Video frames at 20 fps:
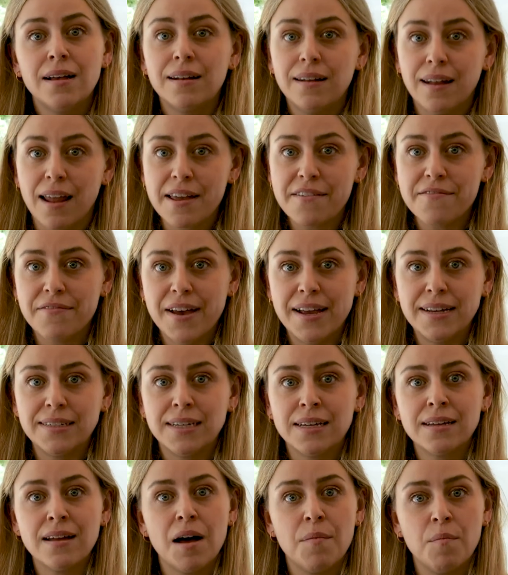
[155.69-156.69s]
light
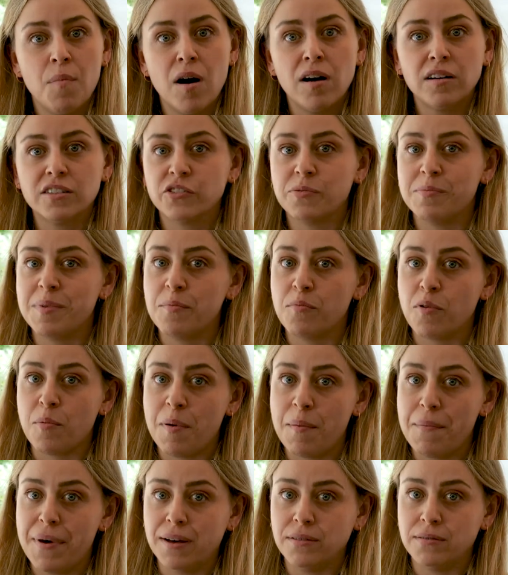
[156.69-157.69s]
fading, and marks from
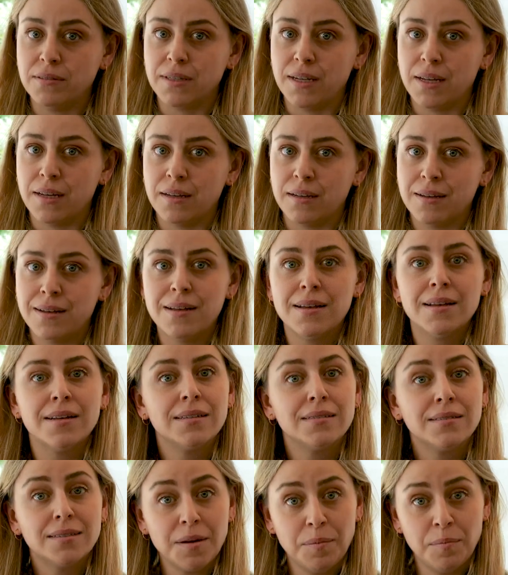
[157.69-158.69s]
improper mounting.
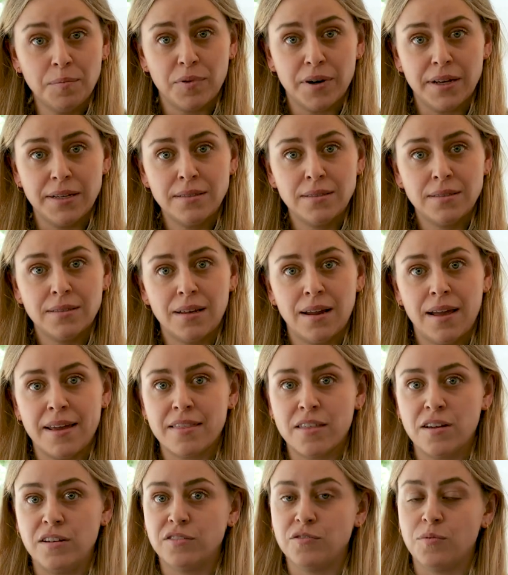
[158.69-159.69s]
Some prints,
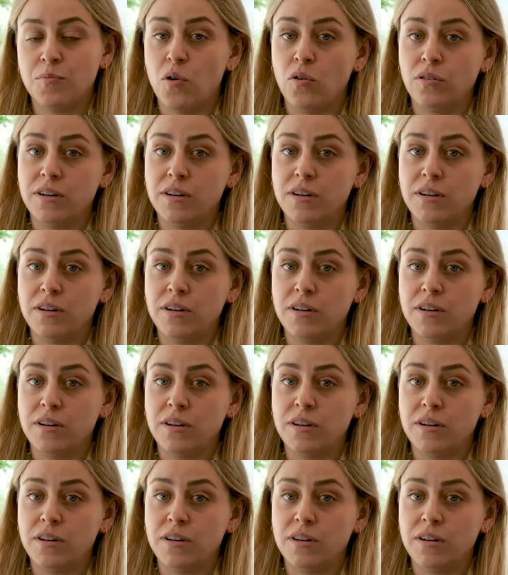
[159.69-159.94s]
like those from